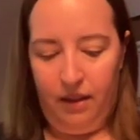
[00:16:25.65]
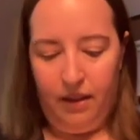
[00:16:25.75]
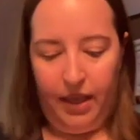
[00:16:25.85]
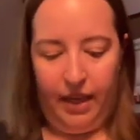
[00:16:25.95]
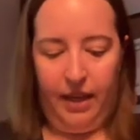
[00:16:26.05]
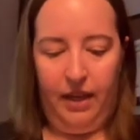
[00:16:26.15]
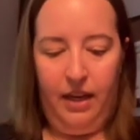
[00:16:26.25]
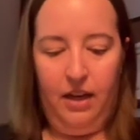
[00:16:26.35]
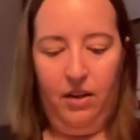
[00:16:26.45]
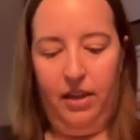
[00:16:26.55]
Then
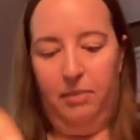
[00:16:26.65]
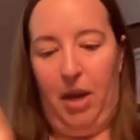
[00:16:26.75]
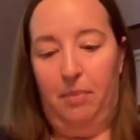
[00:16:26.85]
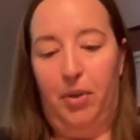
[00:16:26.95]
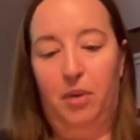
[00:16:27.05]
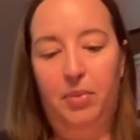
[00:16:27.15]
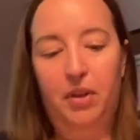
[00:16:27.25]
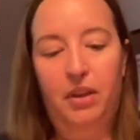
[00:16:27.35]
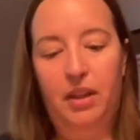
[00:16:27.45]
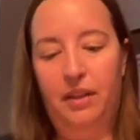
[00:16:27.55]
here is my
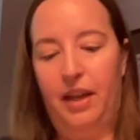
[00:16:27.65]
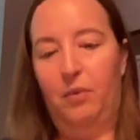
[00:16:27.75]
purple that